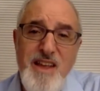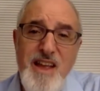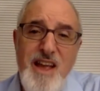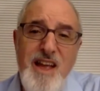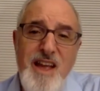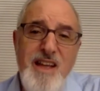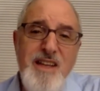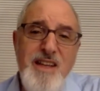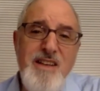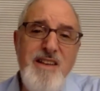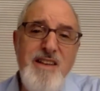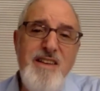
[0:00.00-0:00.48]

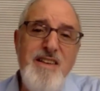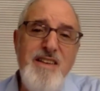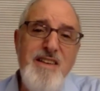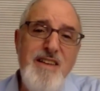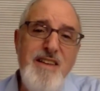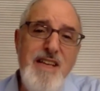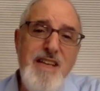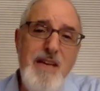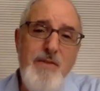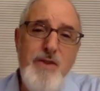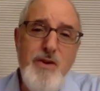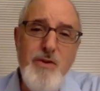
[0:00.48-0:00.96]
And
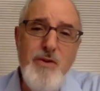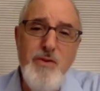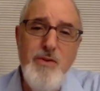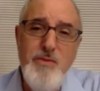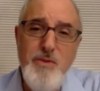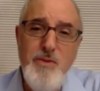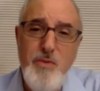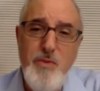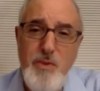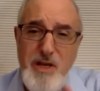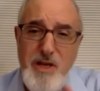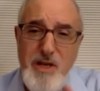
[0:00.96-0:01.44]
if
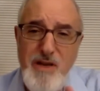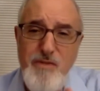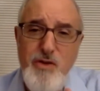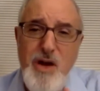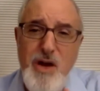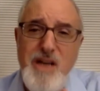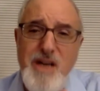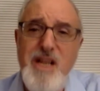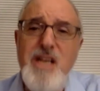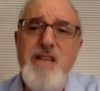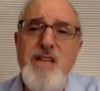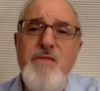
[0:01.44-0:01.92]
you if you
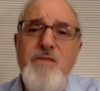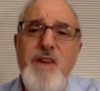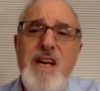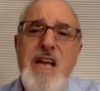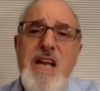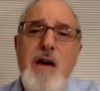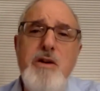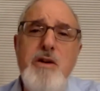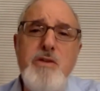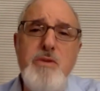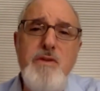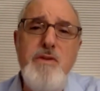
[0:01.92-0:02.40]
identify
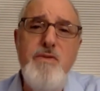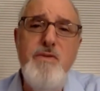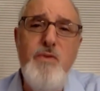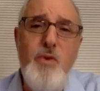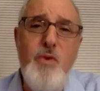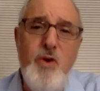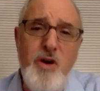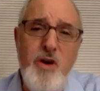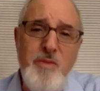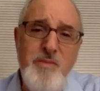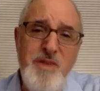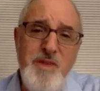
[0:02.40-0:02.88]
now as
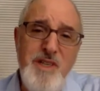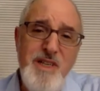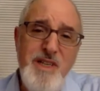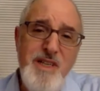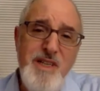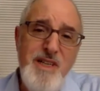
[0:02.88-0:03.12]
reform,